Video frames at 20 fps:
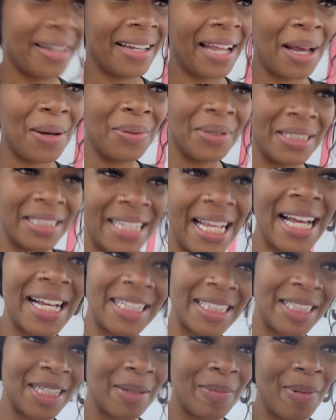They was
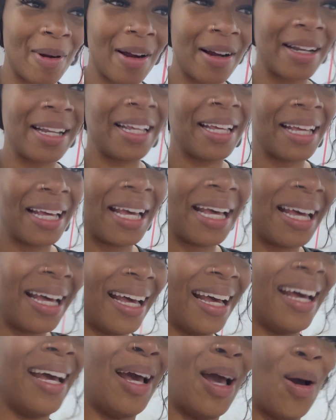dancing, partying.
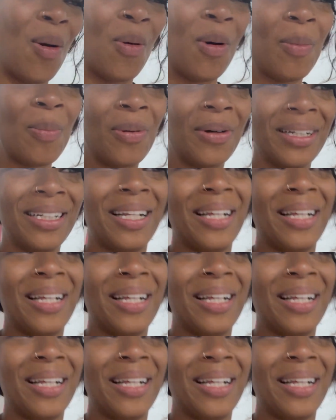At one point,